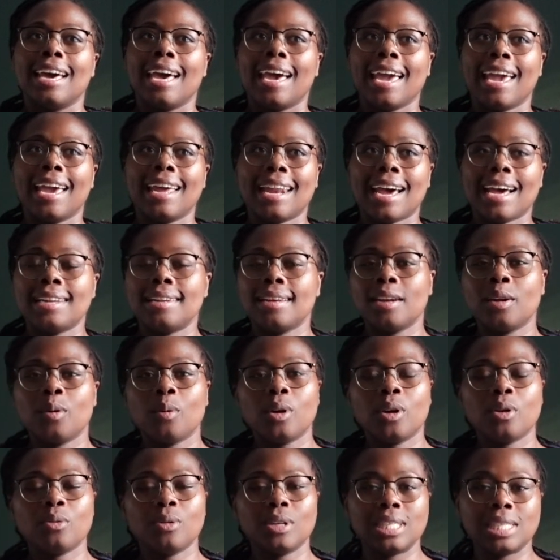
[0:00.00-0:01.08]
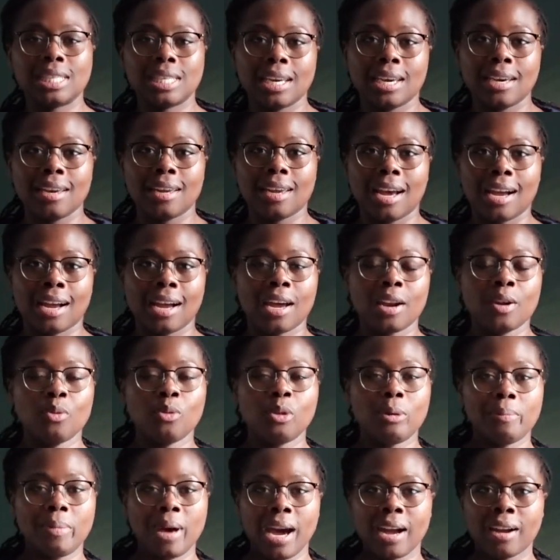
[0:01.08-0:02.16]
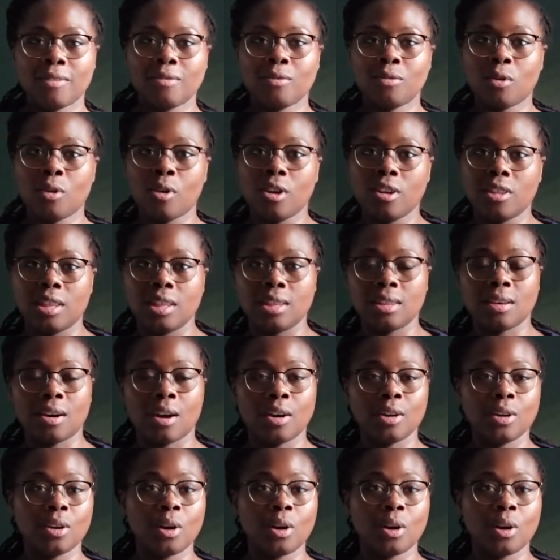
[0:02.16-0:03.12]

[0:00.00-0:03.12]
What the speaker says: And I didn't want to risk it. I kind of went back and forth and thought,